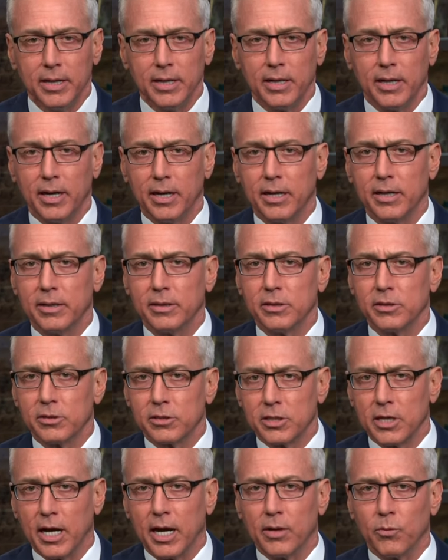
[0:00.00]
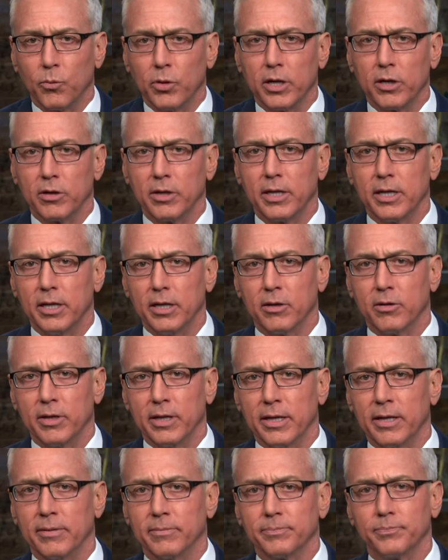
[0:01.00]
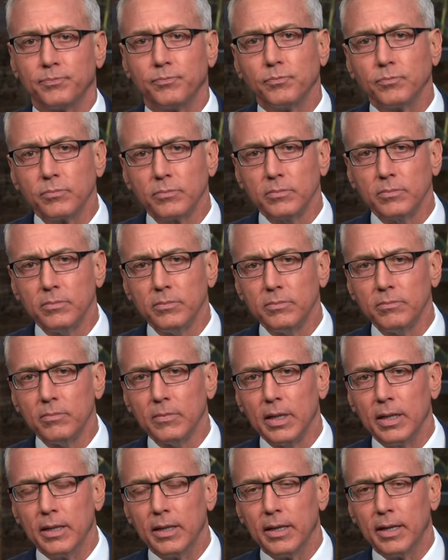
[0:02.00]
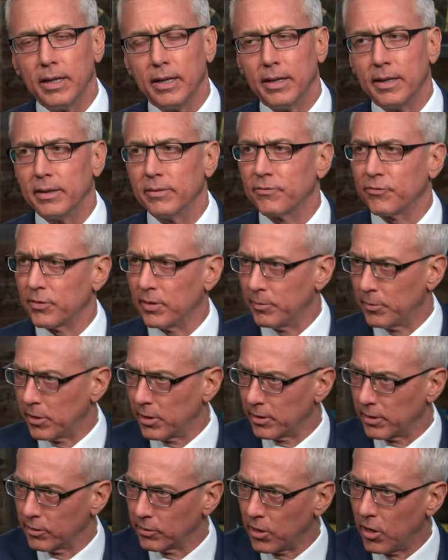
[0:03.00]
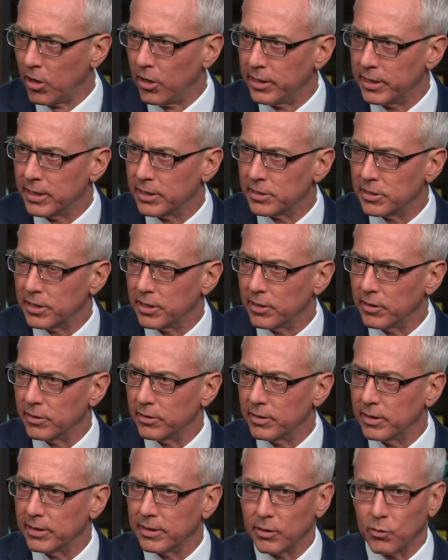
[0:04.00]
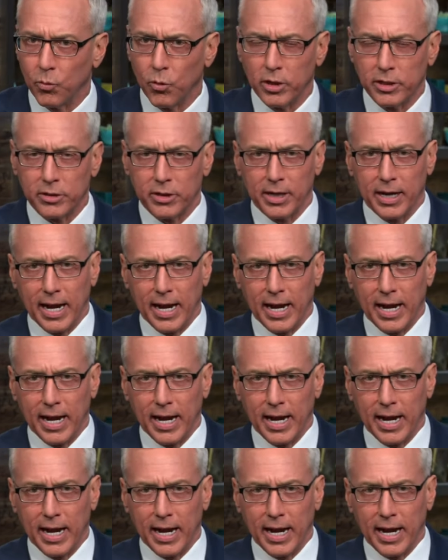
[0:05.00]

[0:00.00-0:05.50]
Uh, Scott, we are hearing uh, from our audience here that they're wondering